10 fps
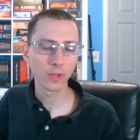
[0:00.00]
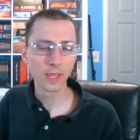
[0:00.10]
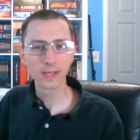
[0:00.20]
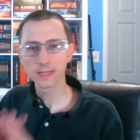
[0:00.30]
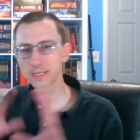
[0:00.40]

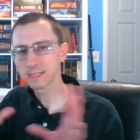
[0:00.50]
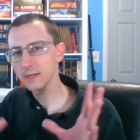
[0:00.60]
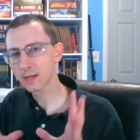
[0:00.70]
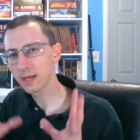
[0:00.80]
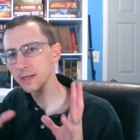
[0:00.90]
that's
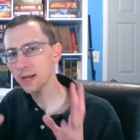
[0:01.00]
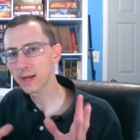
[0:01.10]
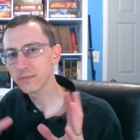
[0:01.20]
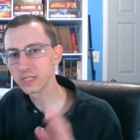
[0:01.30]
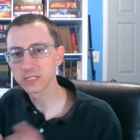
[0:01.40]
a kind
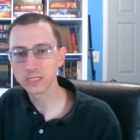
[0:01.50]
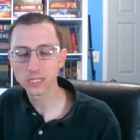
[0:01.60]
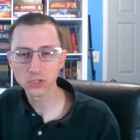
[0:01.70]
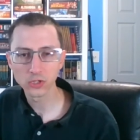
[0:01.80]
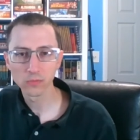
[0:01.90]
of a
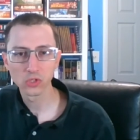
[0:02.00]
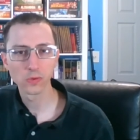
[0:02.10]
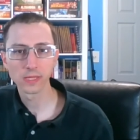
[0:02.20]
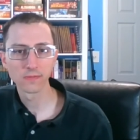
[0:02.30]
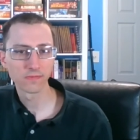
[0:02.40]
distinction
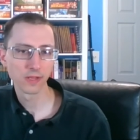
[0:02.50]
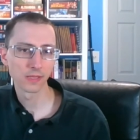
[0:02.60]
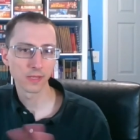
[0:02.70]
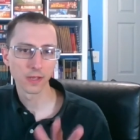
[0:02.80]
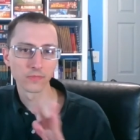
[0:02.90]
between the
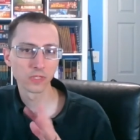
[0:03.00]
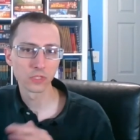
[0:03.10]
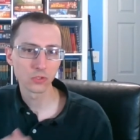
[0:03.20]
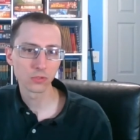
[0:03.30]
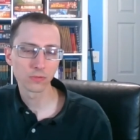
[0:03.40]
feeling of these
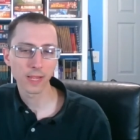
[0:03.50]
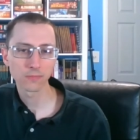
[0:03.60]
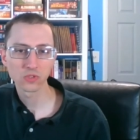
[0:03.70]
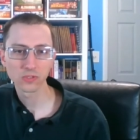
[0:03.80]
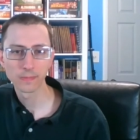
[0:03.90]
two
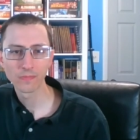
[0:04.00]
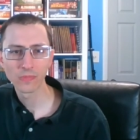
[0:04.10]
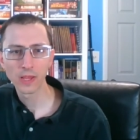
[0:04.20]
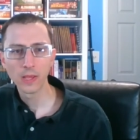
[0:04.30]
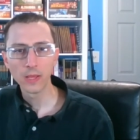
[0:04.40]
games.
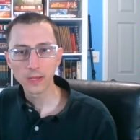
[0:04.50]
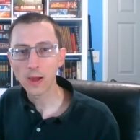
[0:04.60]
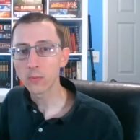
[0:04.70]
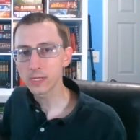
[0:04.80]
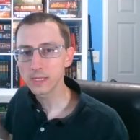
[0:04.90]
Now,
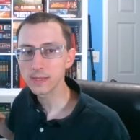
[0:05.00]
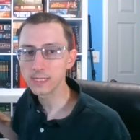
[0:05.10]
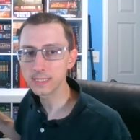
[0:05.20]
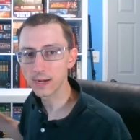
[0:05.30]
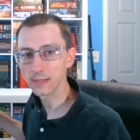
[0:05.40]
one of the
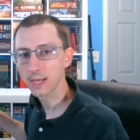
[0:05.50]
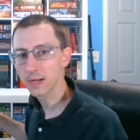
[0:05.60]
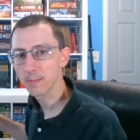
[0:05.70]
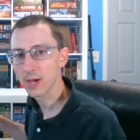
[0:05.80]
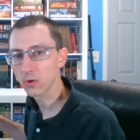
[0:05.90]
things that I like
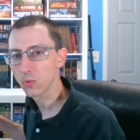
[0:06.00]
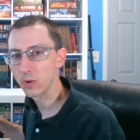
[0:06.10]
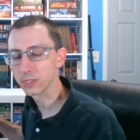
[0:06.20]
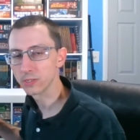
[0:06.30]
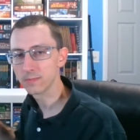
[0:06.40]
about
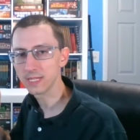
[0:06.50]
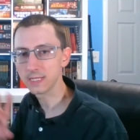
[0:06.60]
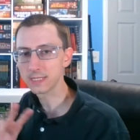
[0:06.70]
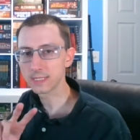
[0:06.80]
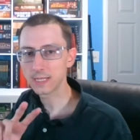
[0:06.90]
Quantum
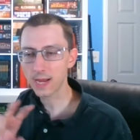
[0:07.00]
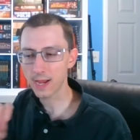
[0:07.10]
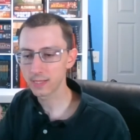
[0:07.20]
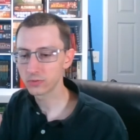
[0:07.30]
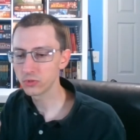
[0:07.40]
is it
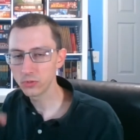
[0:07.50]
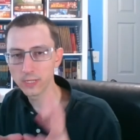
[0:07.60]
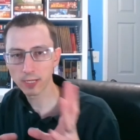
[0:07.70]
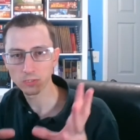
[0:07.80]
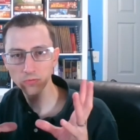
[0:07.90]
has 2
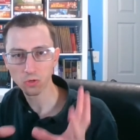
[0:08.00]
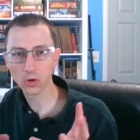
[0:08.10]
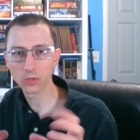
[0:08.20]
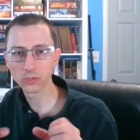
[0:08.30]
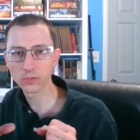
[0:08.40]
decks of
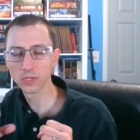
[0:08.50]
cards,